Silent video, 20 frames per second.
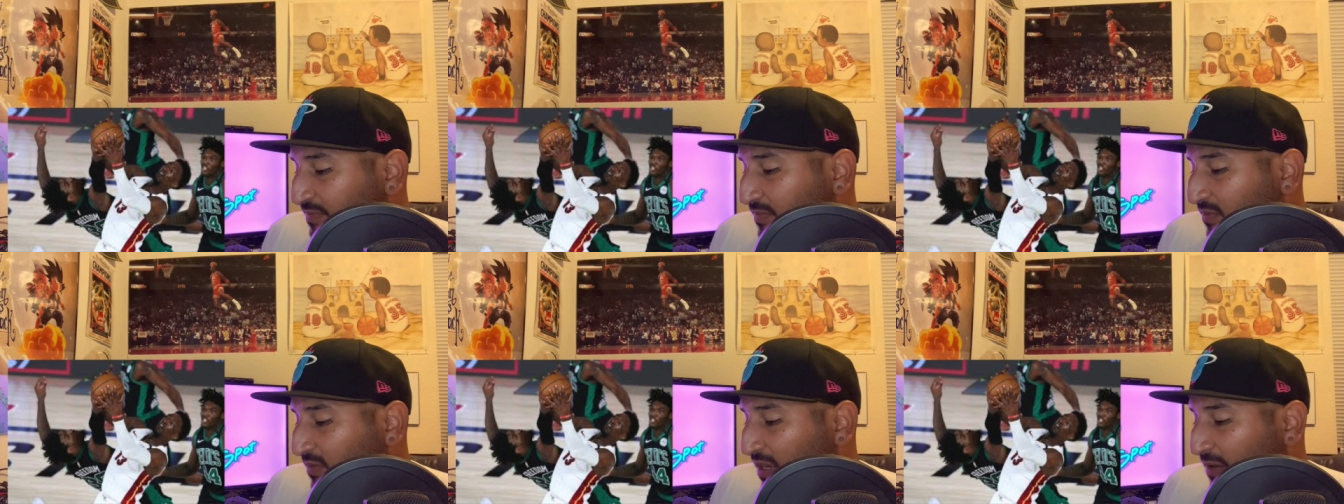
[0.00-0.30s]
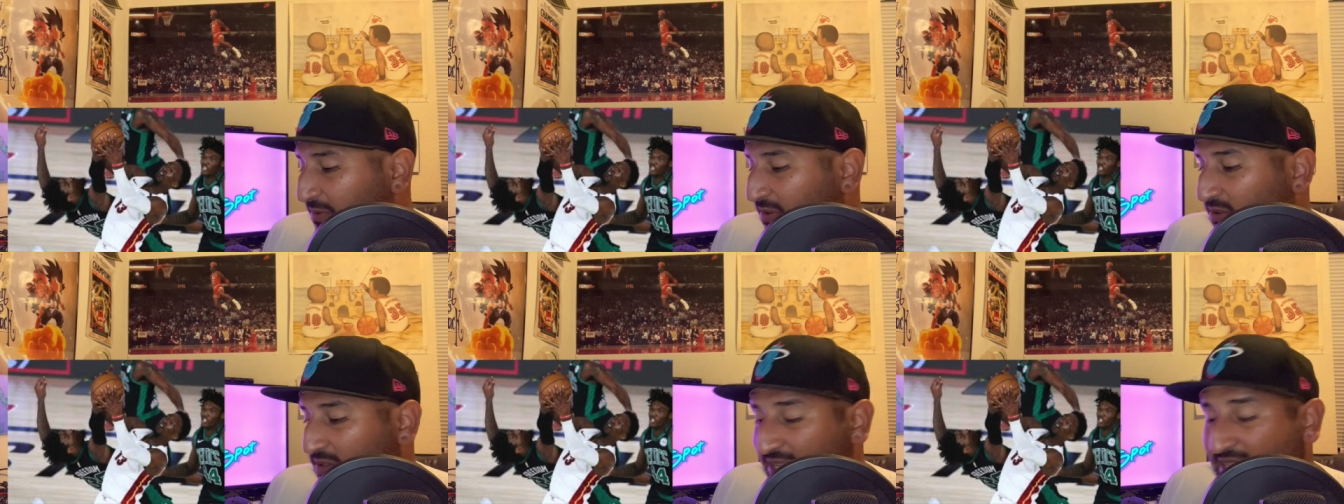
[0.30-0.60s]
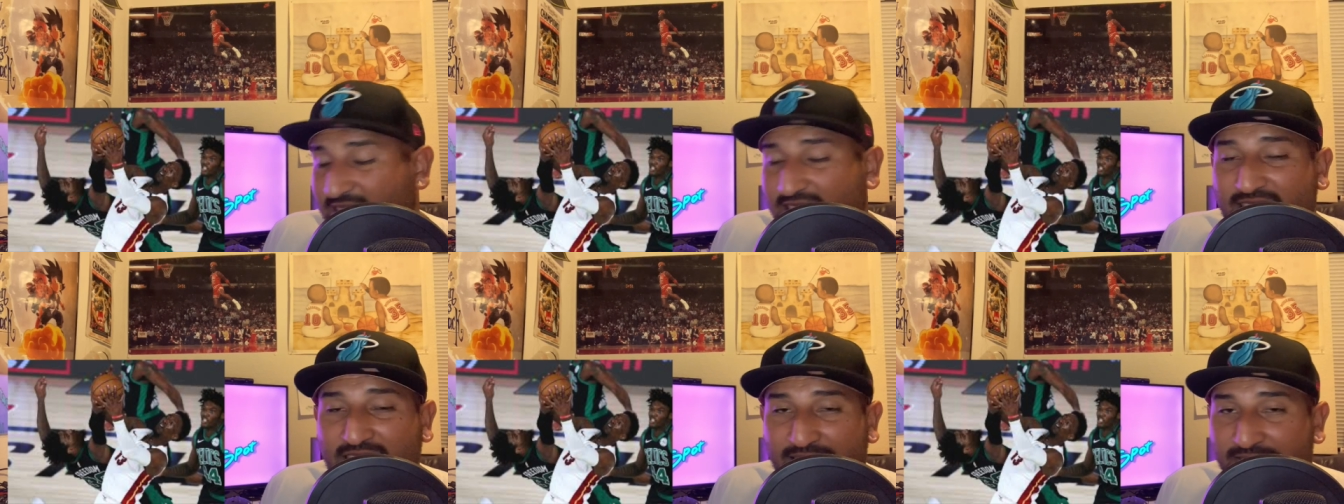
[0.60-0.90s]
and we only hit
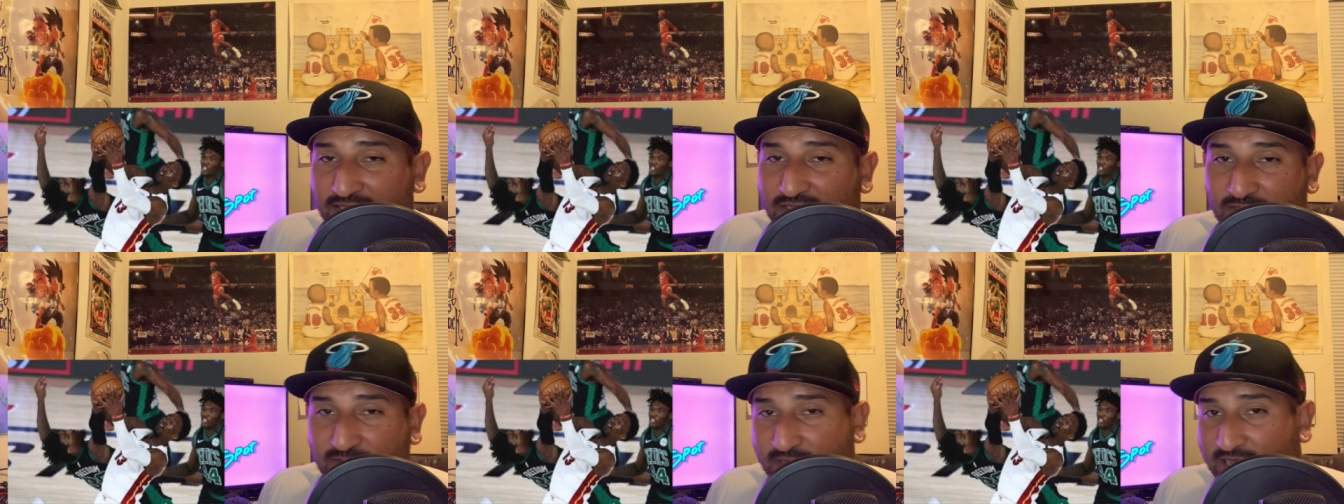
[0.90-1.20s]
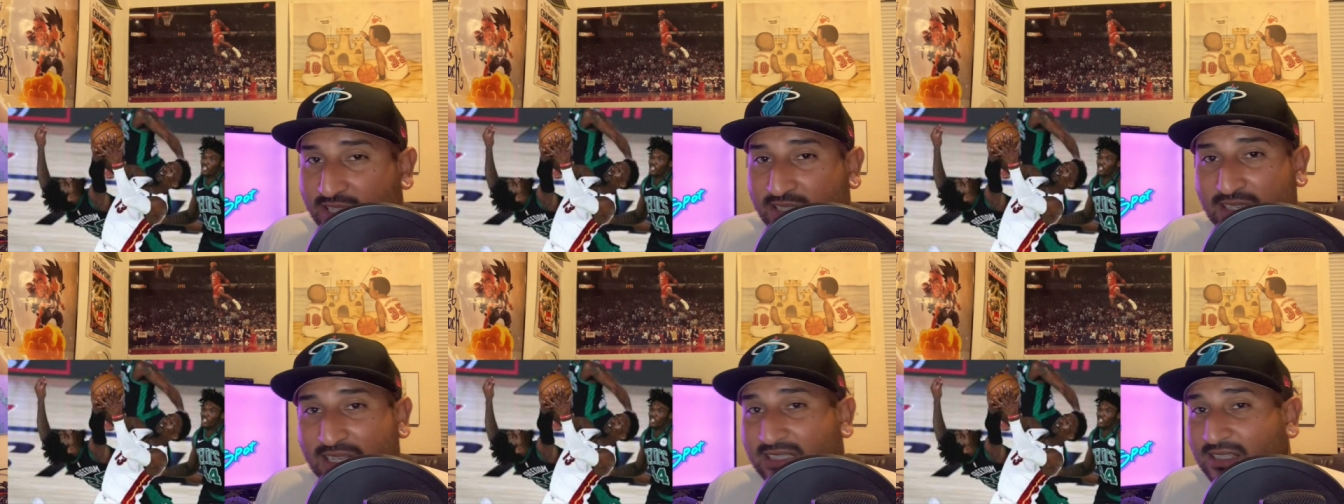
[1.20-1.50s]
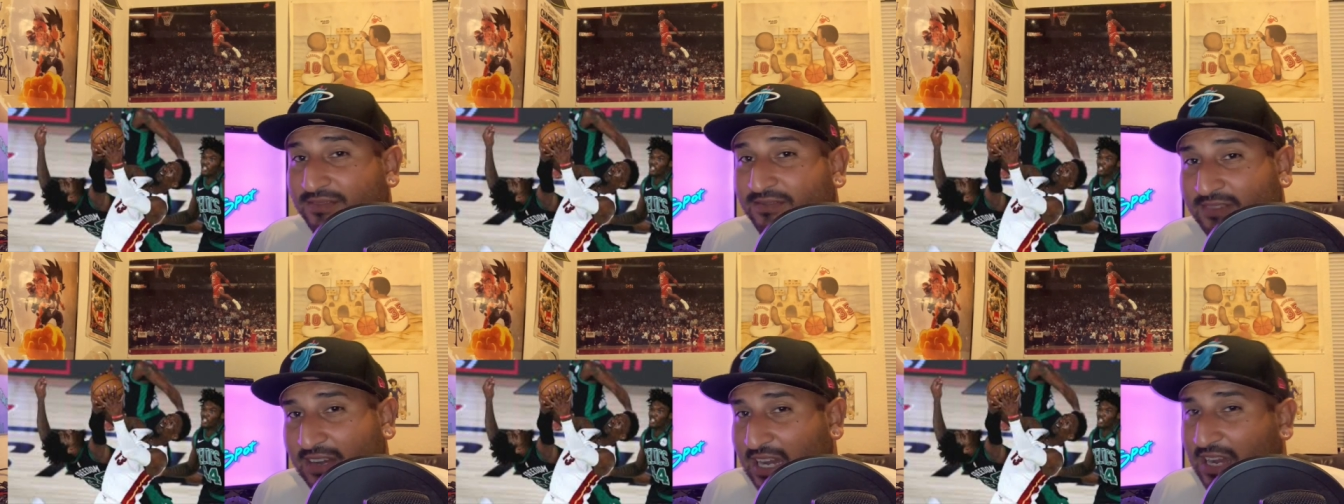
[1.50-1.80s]
7 threes. That's a
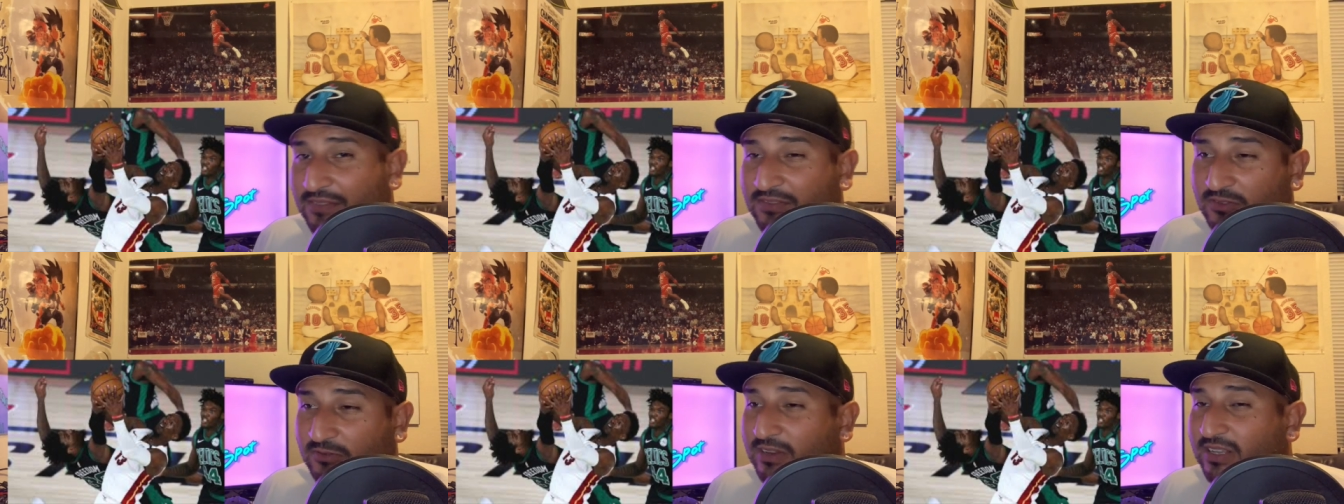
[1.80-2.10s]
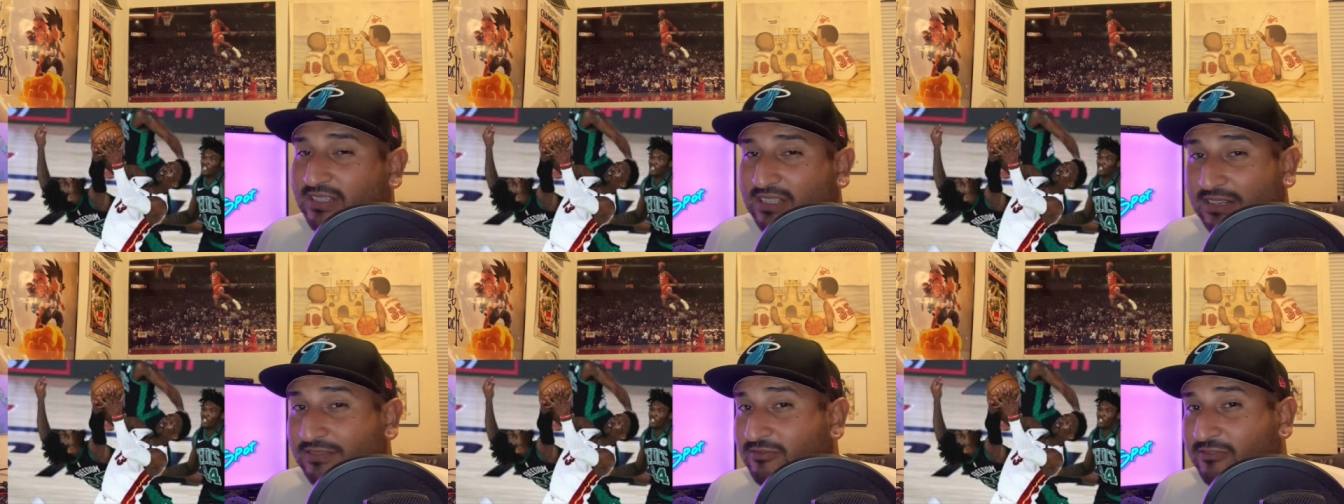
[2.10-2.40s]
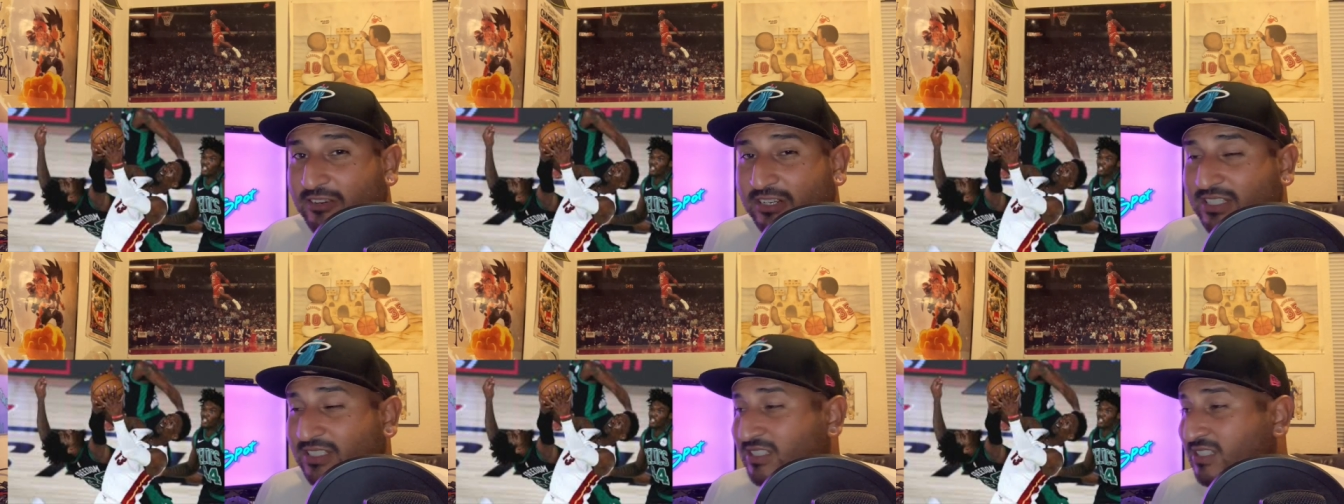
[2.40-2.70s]
5-3
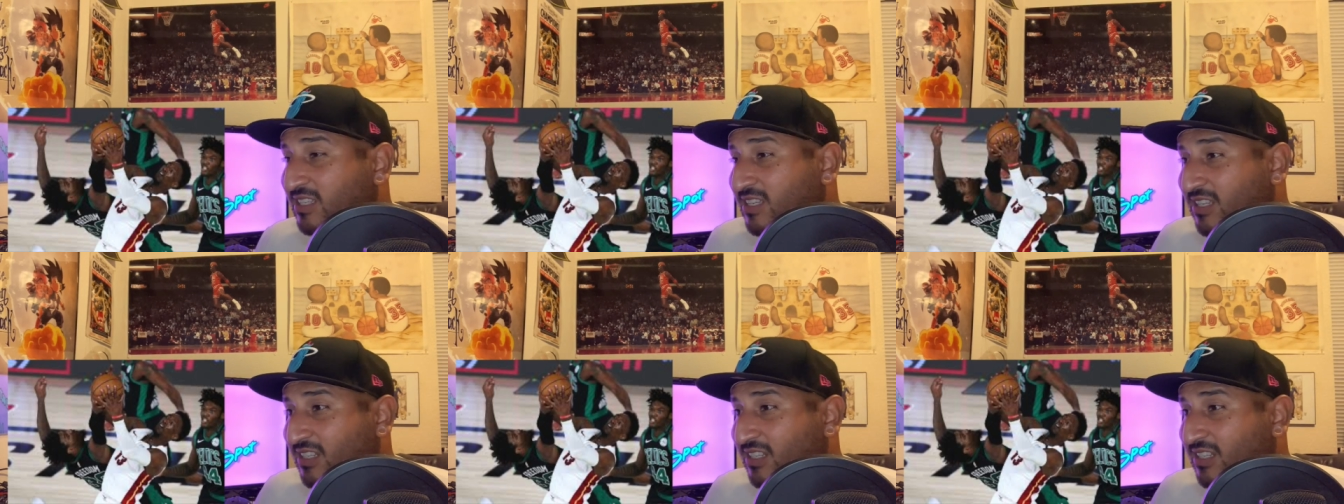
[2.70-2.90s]
difference.